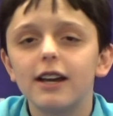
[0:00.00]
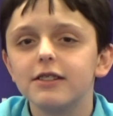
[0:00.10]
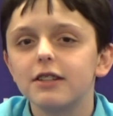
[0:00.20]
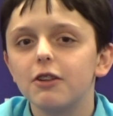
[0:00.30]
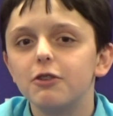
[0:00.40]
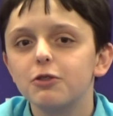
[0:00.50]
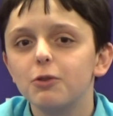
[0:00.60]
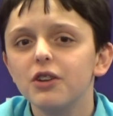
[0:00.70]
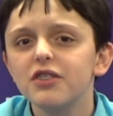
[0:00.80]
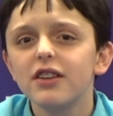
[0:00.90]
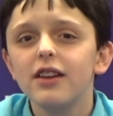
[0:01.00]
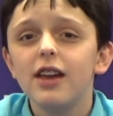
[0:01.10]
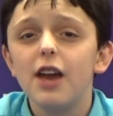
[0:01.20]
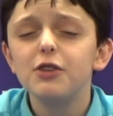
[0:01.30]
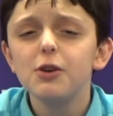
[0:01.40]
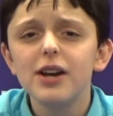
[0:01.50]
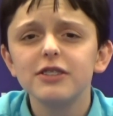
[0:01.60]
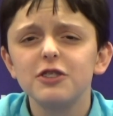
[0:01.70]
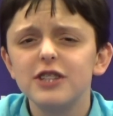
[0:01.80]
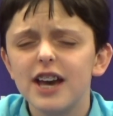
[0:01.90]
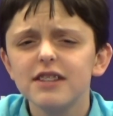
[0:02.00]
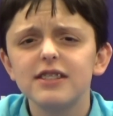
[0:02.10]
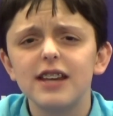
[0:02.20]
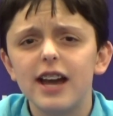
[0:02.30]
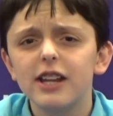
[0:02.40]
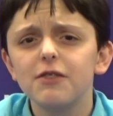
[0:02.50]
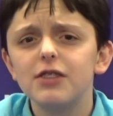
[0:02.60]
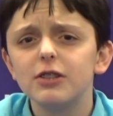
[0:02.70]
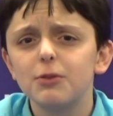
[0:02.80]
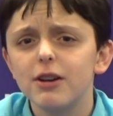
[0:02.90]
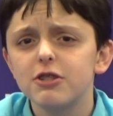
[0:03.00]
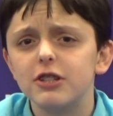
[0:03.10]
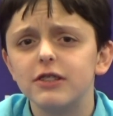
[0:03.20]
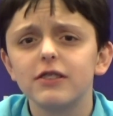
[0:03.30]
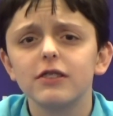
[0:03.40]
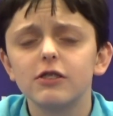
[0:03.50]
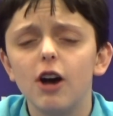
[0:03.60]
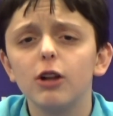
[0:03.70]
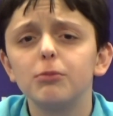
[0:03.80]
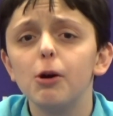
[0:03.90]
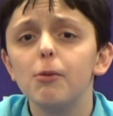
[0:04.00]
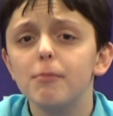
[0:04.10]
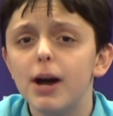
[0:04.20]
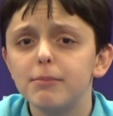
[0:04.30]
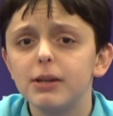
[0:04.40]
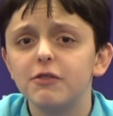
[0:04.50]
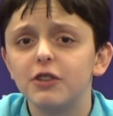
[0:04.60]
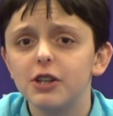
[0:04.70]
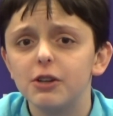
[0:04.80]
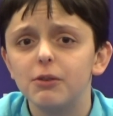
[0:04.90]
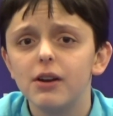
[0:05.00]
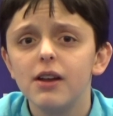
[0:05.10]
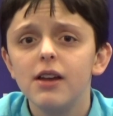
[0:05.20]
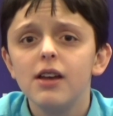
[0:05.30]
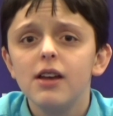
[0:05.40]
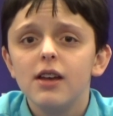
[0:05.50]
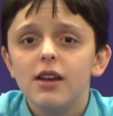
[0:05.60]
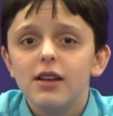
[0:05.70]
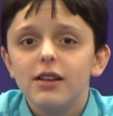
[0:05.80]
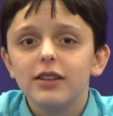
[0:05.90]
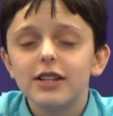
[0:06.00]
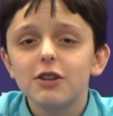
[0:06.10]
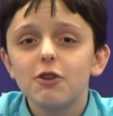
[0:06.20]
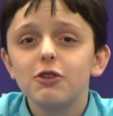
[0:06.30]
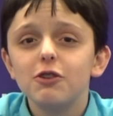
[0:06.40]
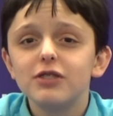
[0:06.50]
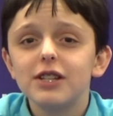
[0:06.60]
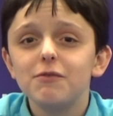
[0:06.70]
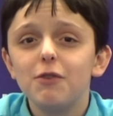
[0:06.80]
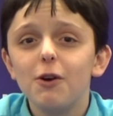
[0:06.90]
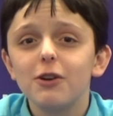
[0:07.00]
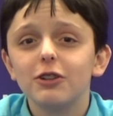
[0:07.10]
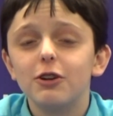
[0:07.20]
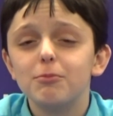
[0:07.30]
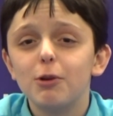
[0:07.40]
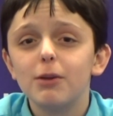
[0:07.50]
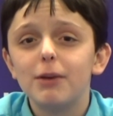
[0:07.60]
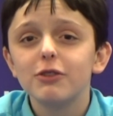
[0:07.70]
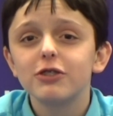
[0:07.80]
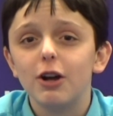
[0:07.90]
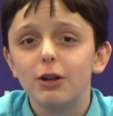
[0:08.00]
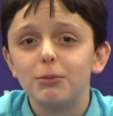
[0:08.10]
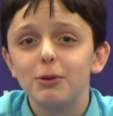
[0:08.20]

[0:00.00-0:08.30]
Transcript: against other schools? If you answered yes to any of these questions, Scholar Bowl might be for you. Let's go to News Team 4 to learn more about Scholar